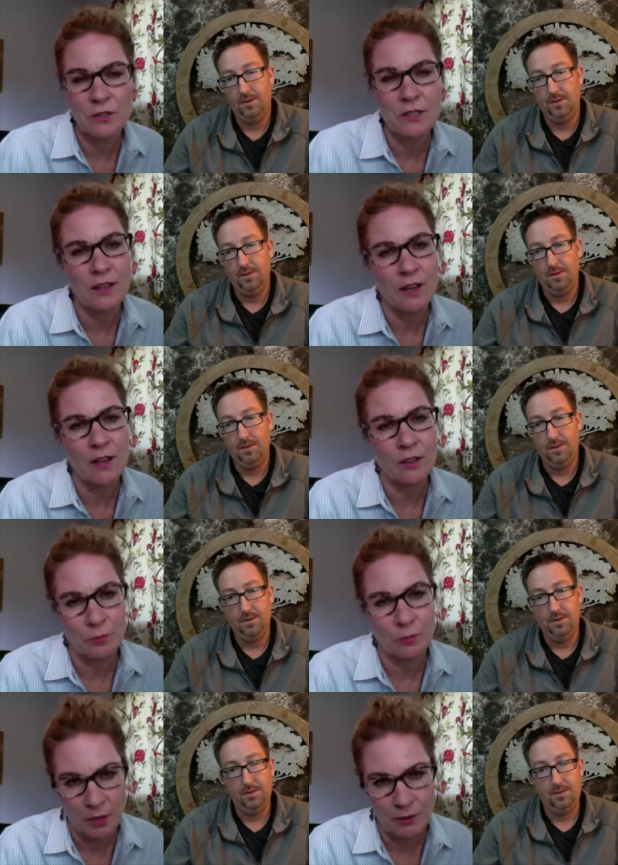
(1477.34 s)
Speaker 1: you see that
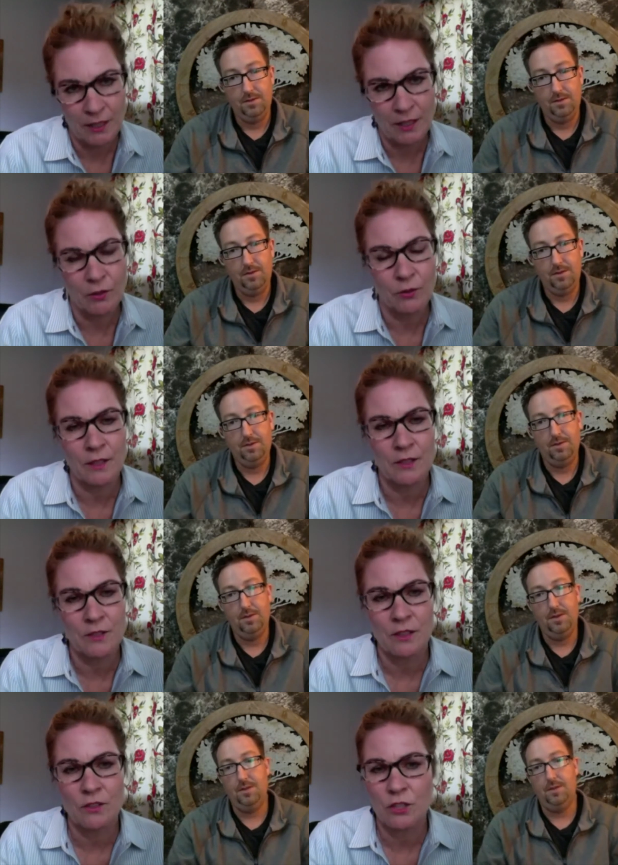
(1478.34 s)
growing or is
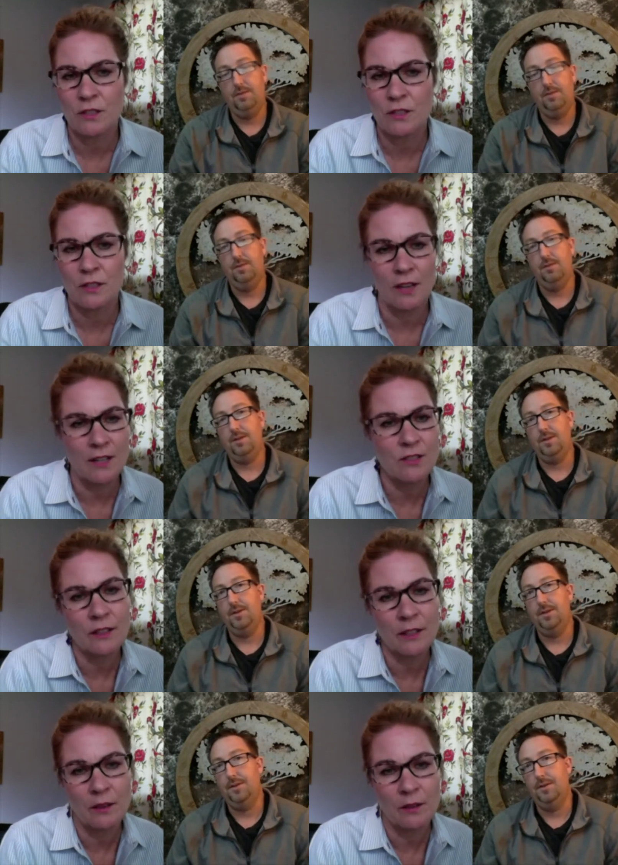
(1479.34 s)
it just a nice
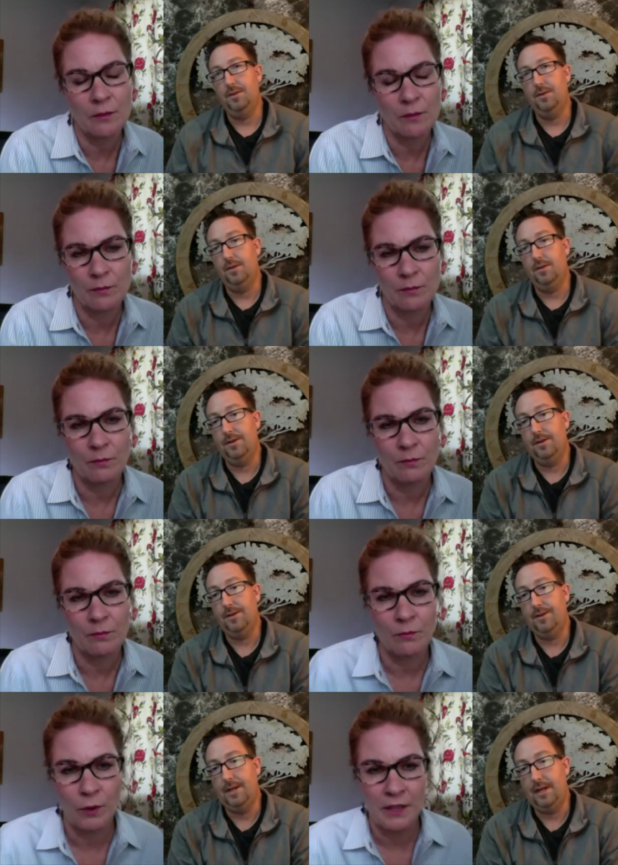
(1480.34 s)
little
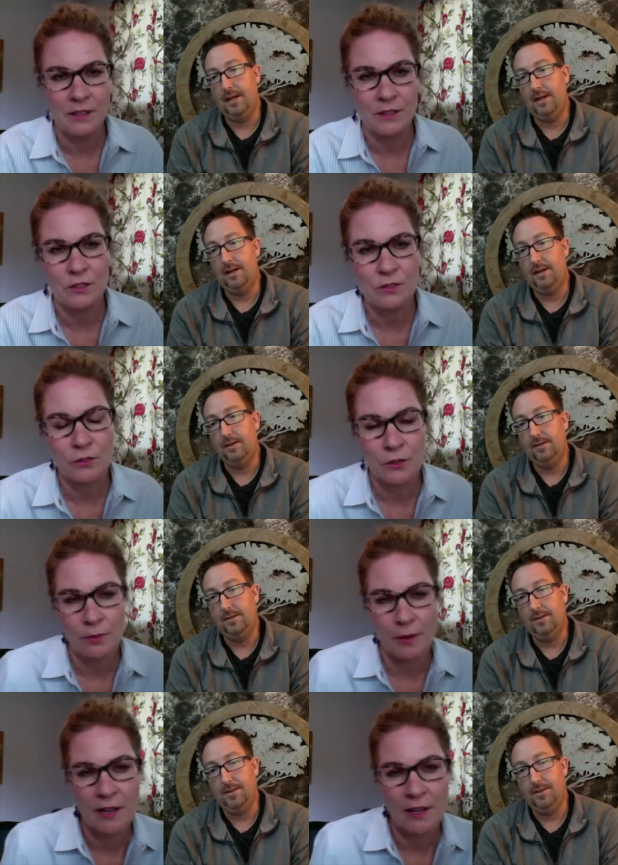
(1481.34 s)
what it is for you
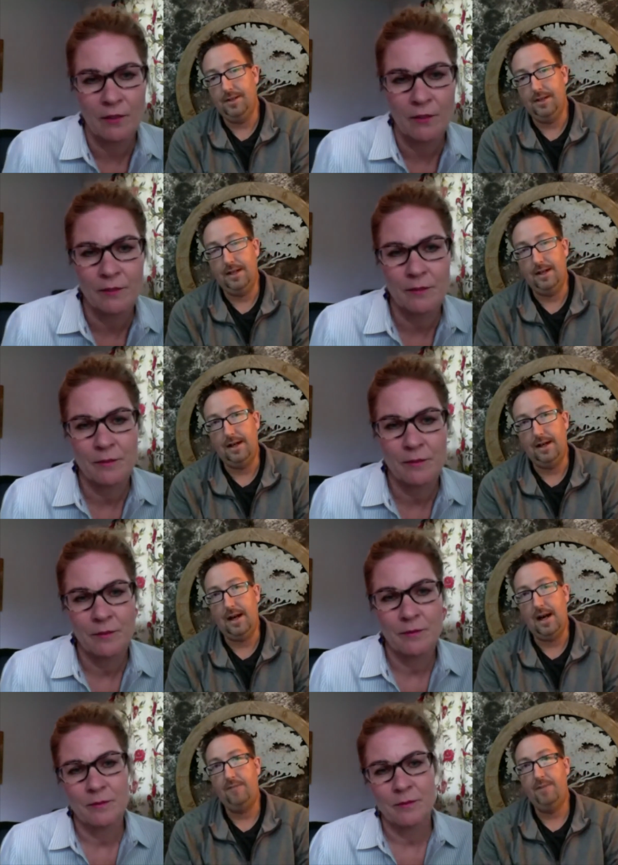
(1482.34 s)
right now
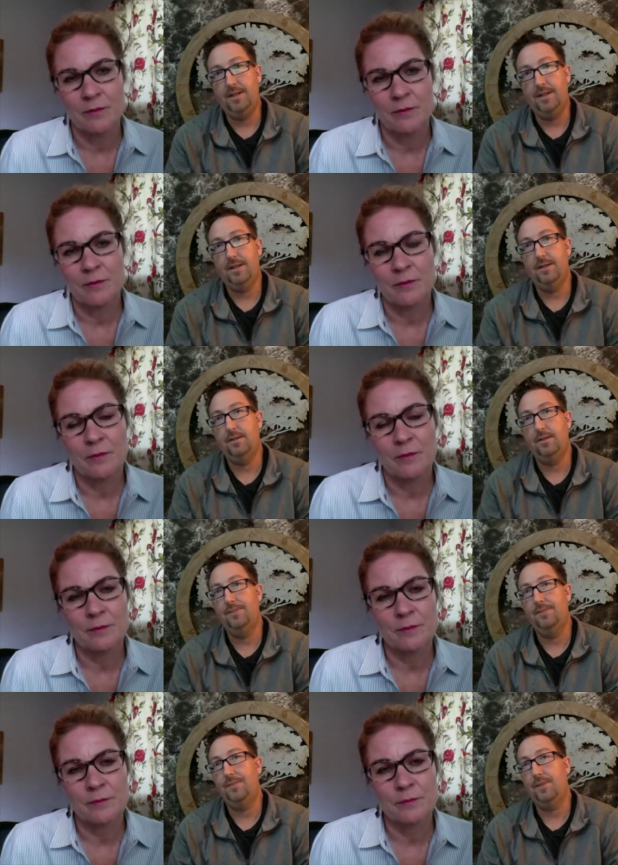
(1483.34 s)
Speaker 2: i've been
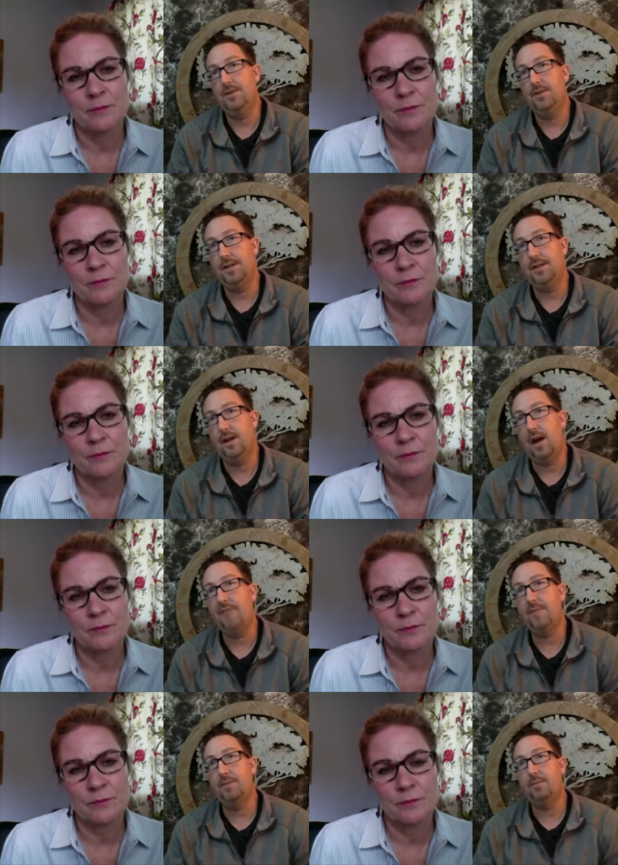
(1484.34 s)
here's the deal
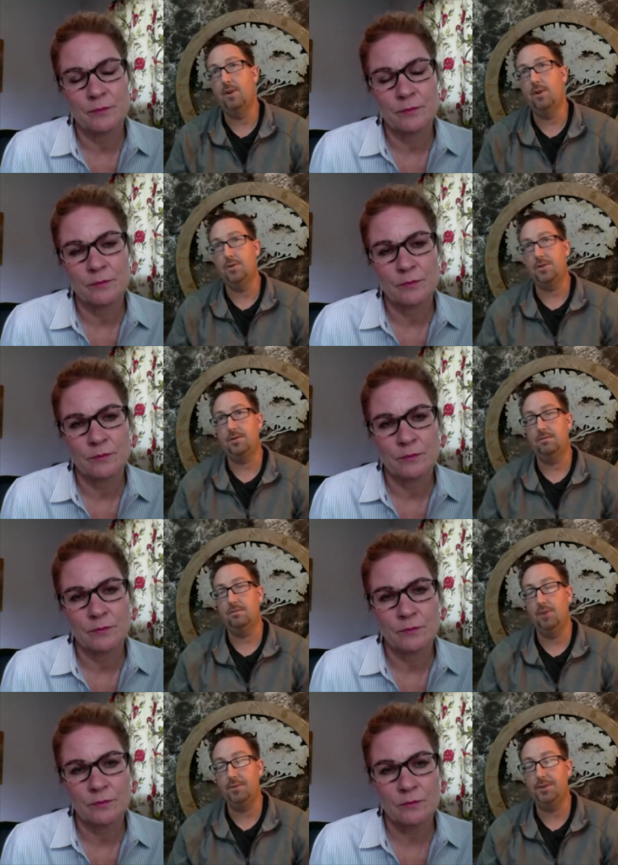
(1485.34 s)
i've been approached
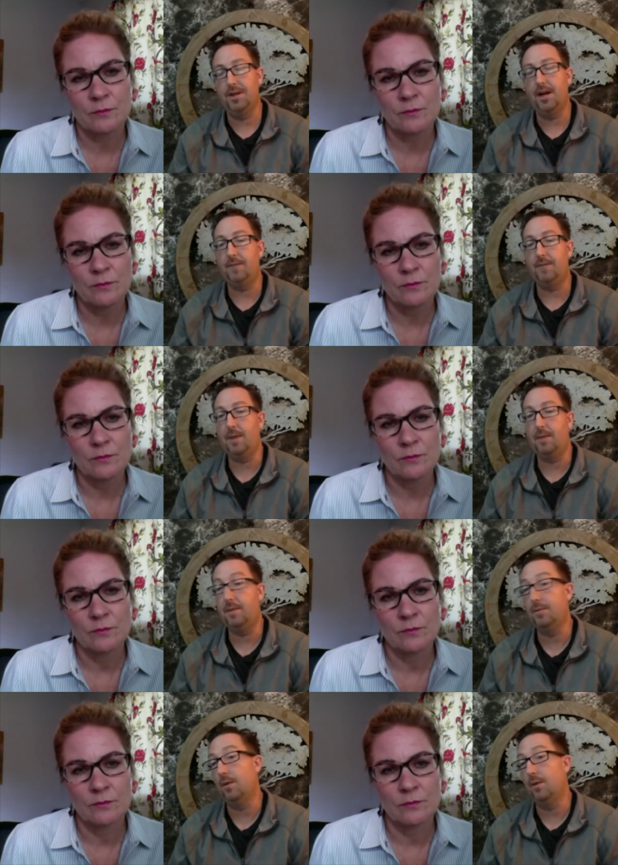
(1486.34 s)
multiple times by
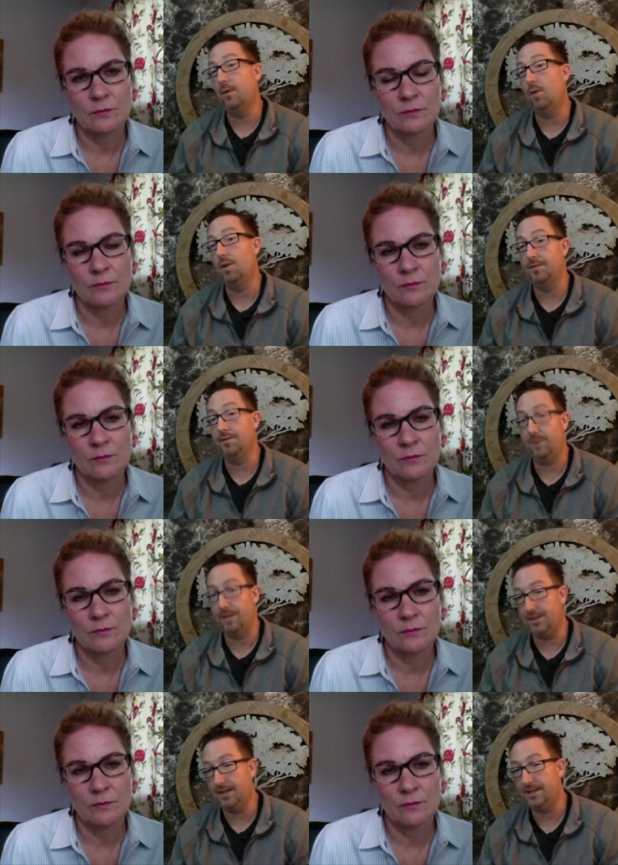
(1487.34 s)
people that wanted to
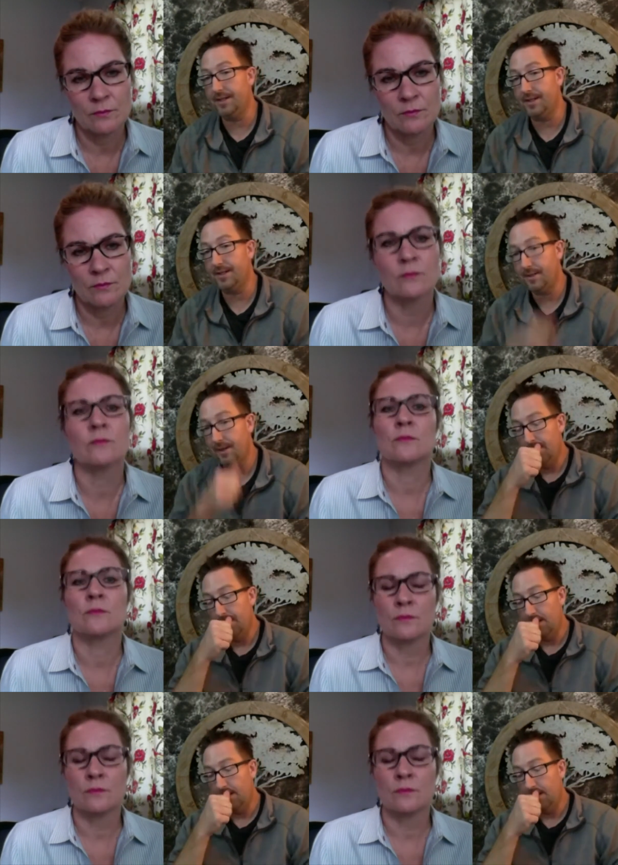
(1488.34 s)
franchise this